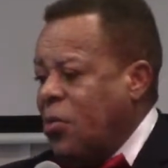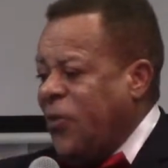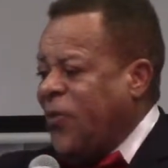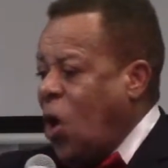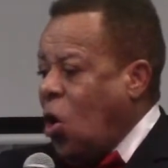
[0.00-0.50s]

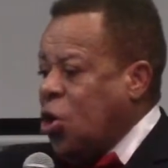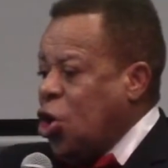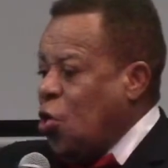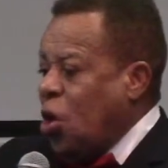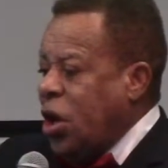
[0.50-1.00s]
before
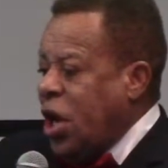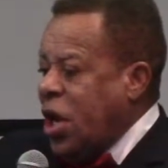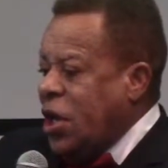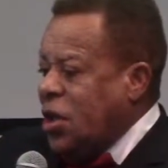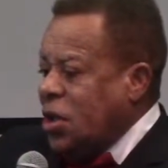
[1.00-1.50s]
you were
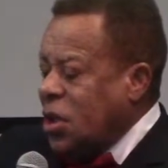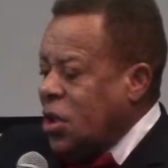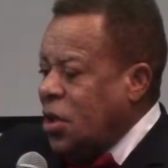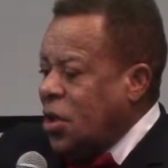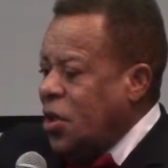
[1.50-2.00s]
in
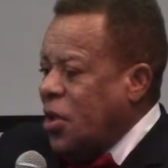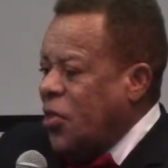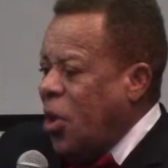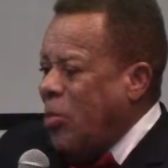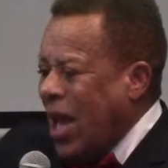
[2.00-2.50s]

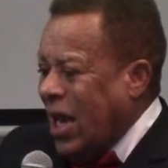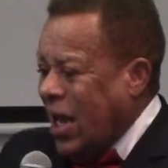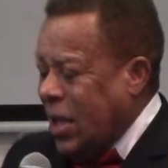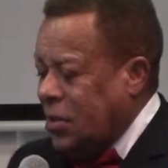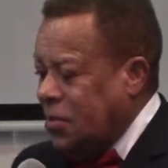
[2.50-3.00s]
the
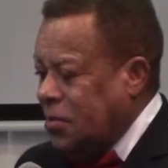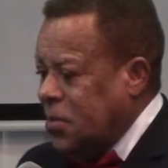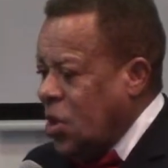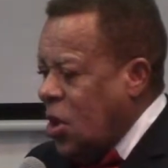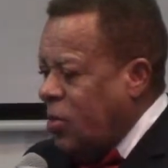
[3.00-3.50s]
belly,
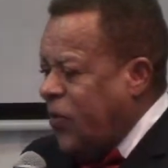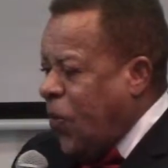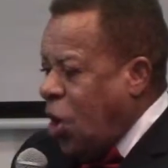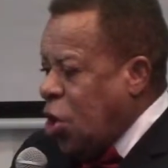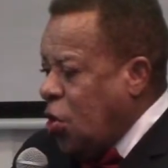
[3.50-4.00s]

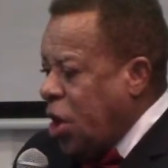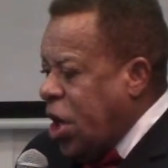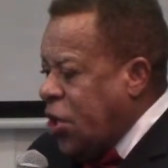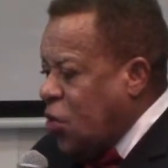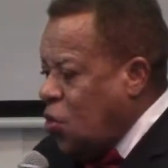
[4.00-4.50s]
before you were
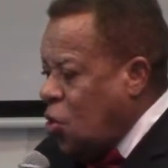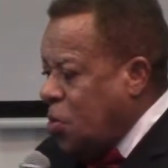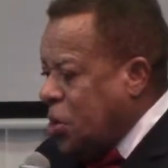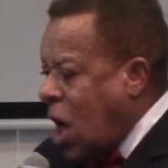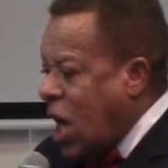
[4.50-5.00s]
in the
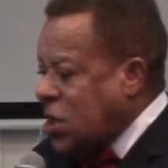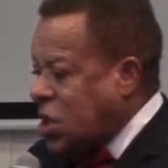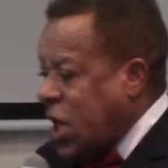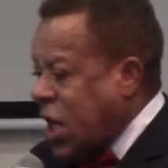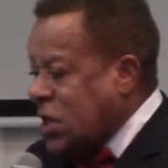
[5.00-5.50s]
womb,
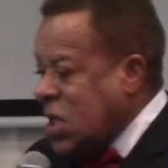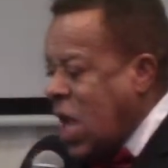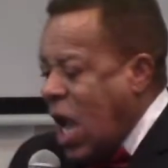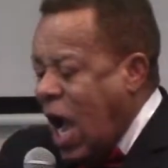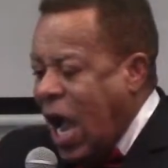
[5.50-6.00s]
God says,
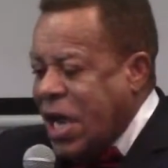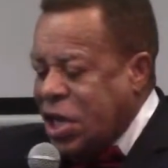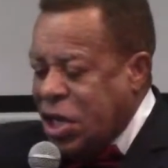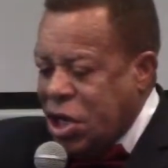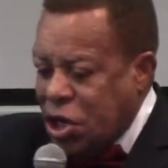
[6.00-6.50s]
I
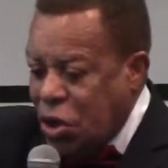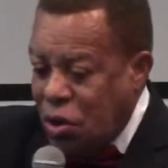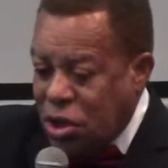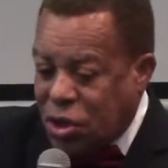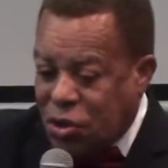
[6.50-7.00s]

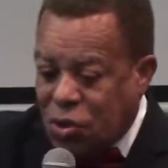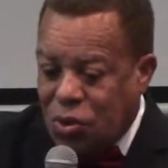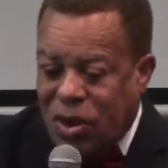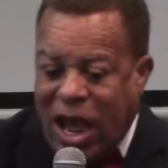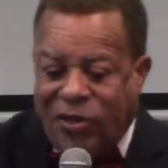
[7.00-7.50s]
knew
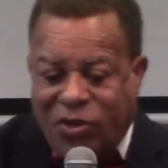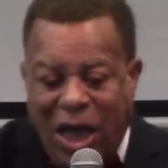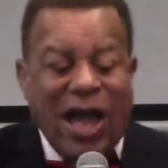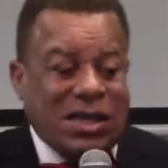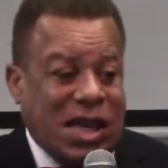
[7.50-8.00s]
you at
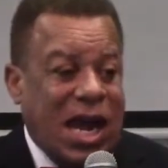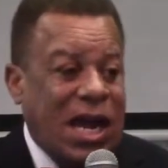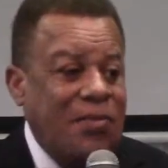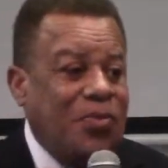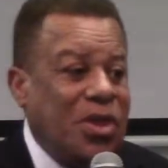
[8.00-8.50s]
that
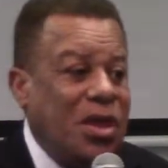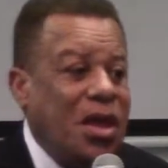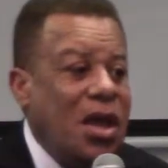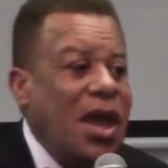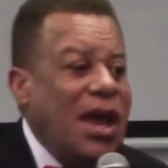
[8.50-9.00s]
time,
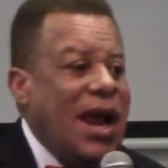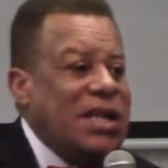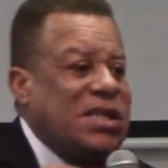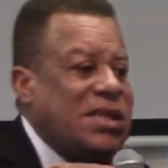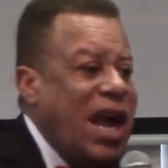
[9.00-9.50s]
and
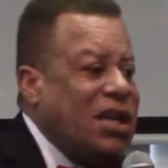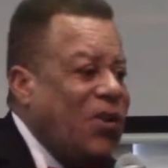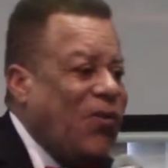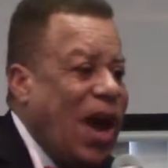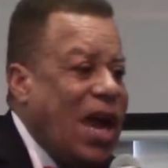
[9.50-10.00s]
I
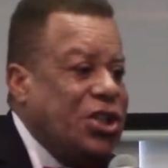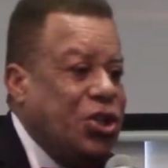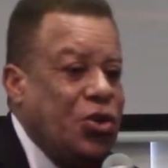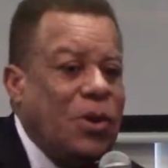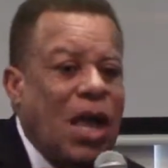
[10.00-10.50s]
sanctified
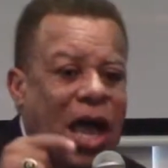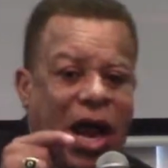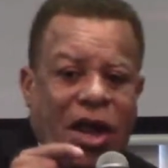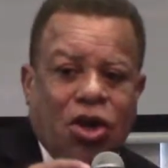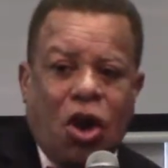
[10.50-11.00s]
you,
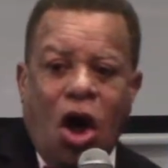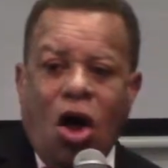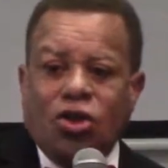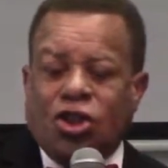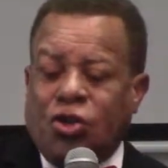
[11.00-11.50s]
and I
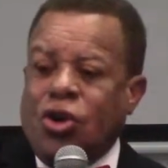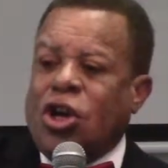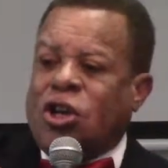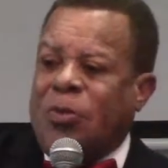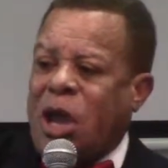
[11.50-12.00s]
called you
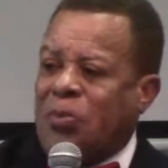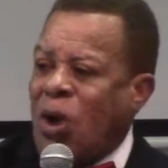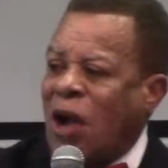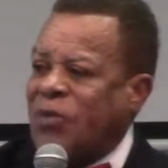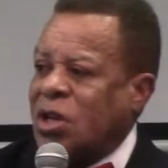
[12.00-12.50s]
to be a
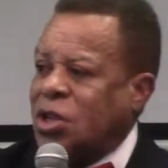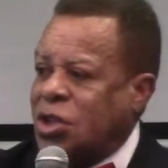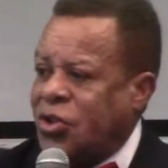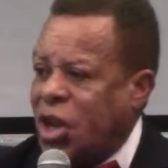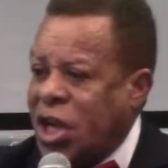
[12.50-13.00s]
prophet
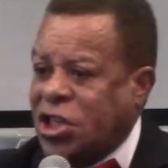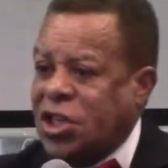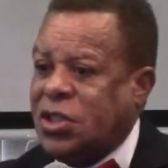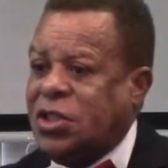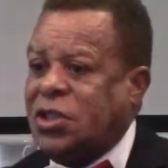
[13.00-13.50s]
to the
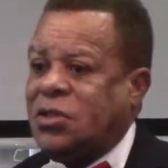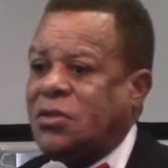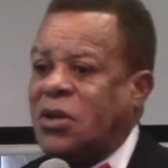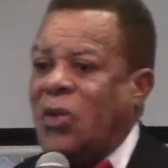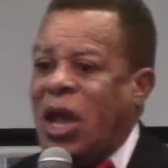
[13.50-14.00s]
nation.
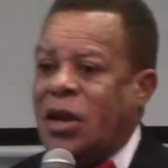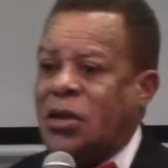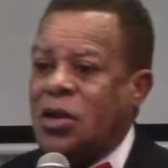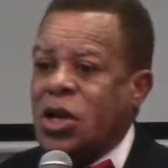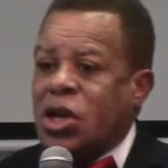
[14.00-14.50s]
Amen.
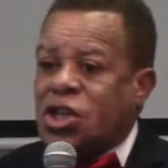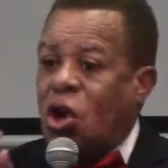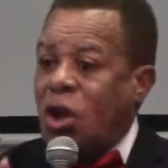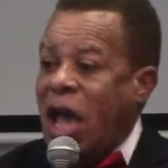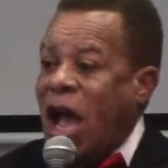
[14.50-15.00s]
Amen.
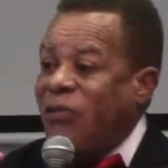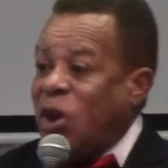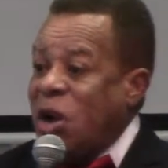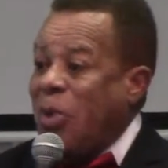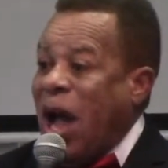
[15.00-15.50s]
So
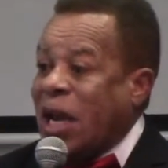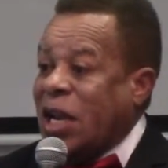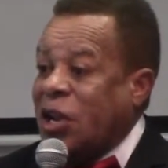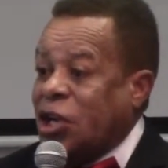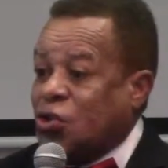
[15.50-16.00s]

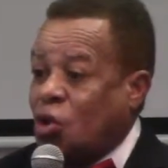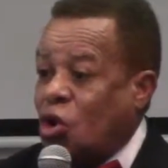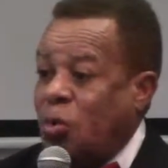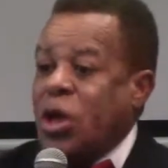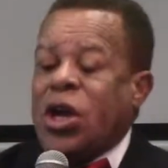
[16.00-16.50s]
everybody in this
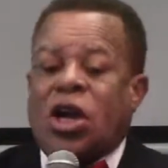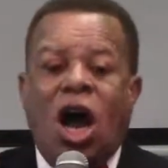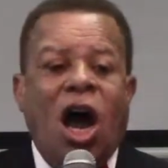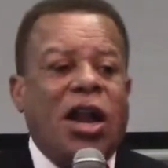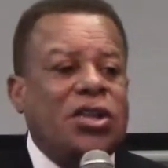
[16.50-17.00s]
room,
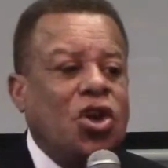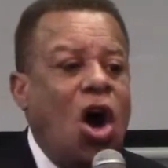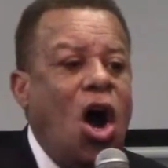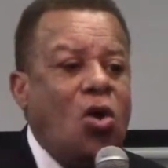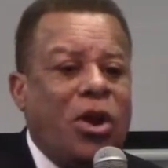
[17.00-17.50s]
God has
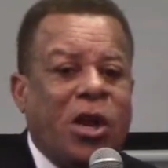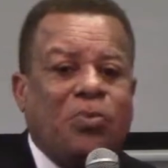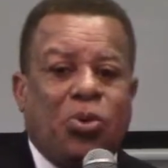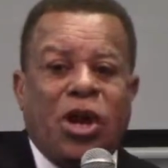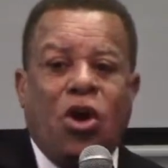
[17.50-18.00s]

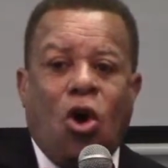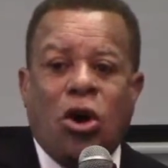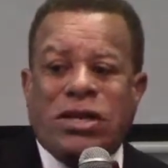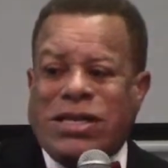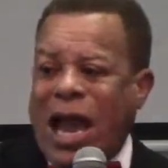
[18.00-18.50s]
already
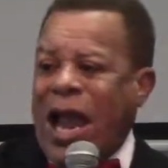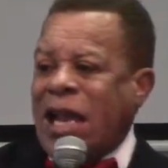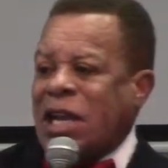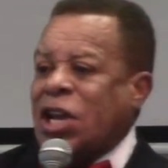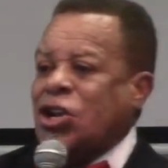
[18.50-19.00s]

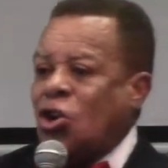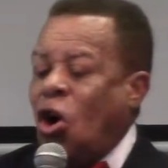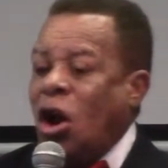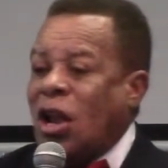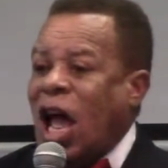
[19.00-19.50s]
preordained in
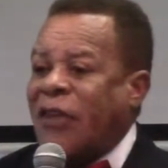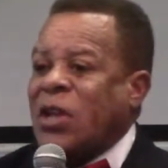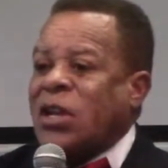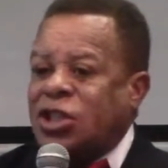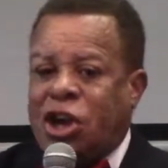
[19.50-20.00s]
your
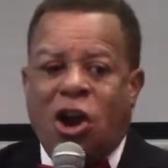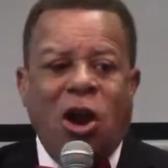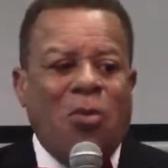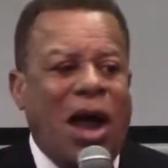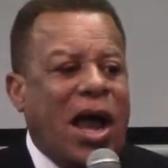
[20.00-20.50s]
life,
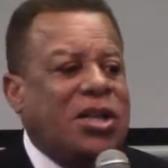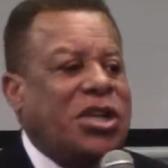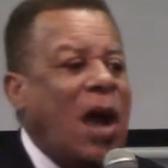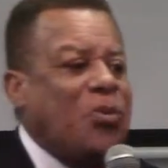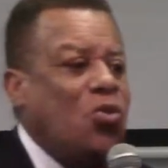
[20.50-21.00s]
Jeremiah
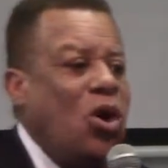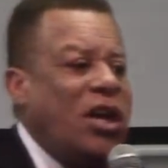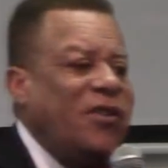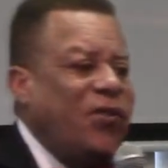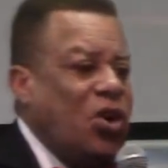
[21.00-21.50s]
chapter
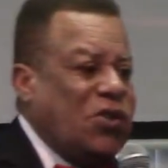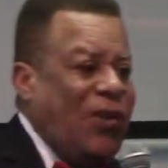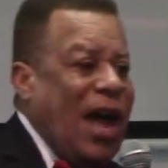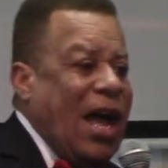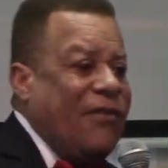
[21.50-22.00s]
1 verse
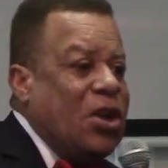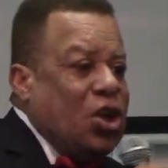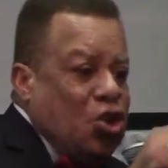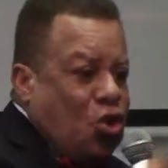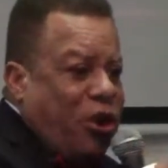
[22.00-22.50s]
5.
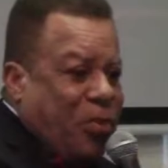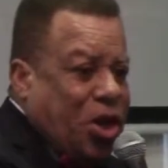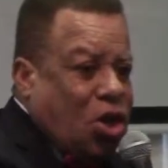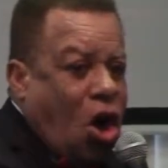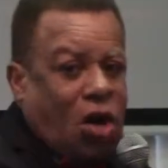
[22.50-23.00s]
You have
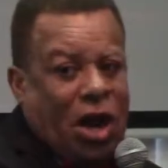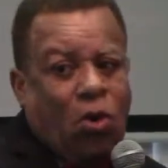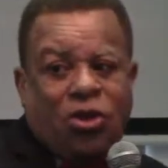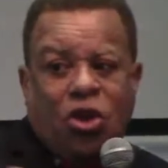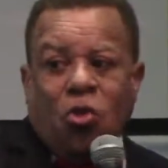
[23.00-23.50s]
been called.
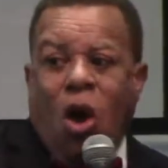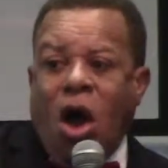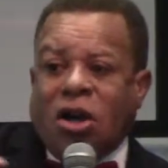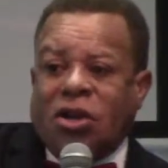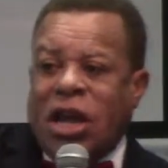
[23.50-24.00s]
Now whether you
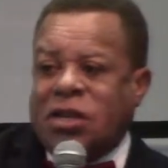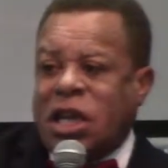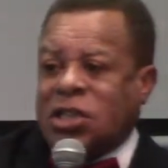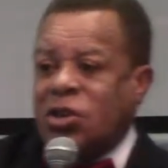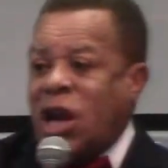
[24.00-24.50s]
walk in that
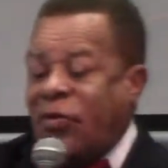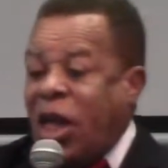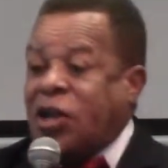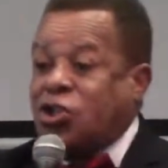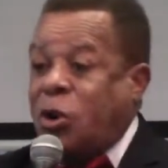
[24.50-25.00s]
destiny or not,
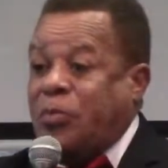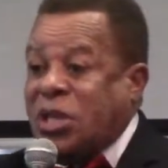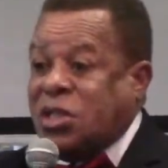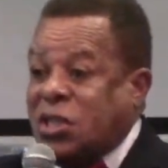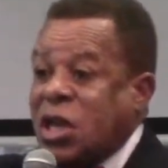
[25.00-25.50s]
that is your
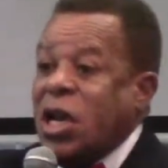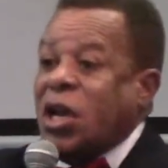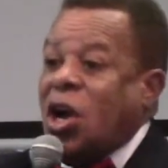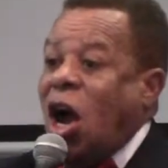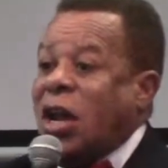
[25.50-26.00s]
business.
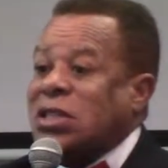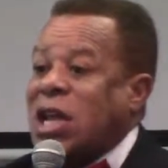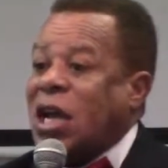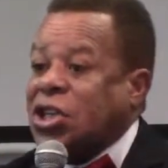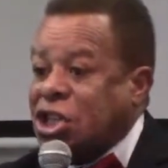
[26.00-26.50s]
God has
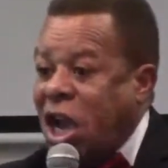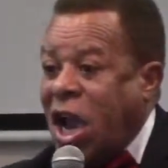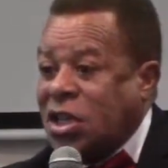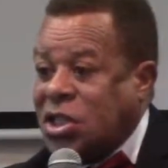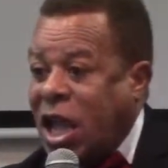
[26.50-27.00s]
not
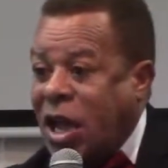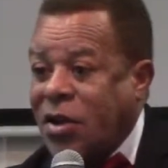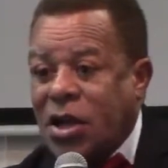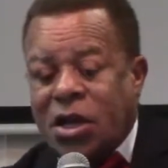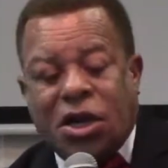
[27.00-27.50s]
changed
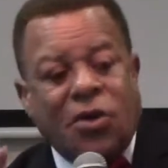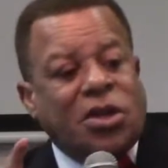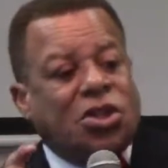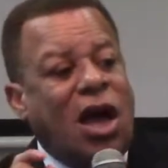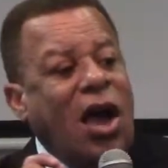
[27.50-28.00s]
that.
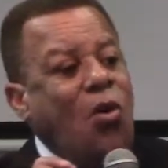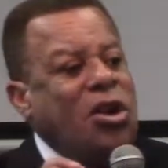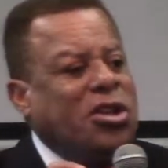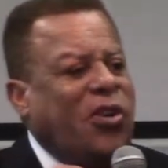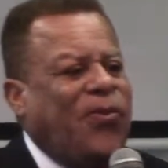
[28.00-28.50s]
So I
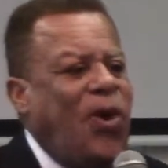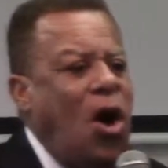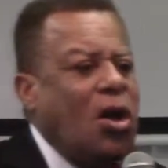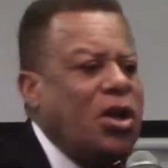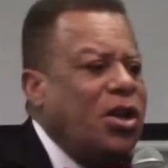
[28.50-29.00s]
want you to
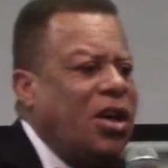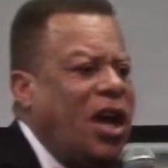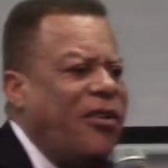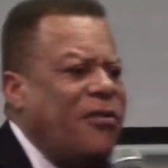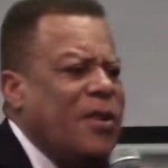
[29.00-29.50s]
fall in
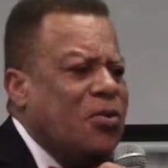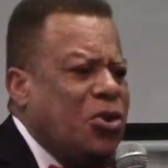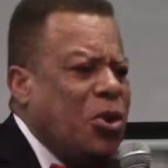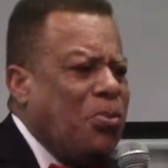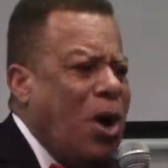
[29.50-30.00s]
love
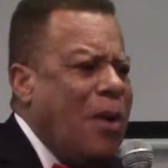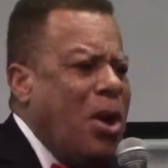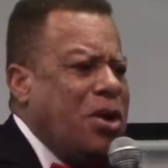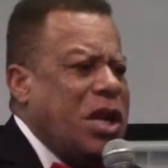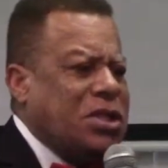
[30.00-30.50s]
with the
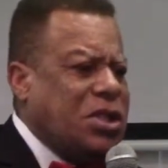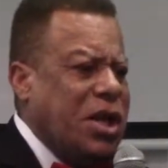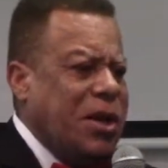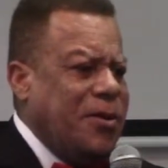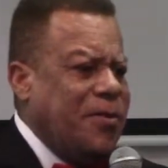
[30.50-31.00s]
primary destiny.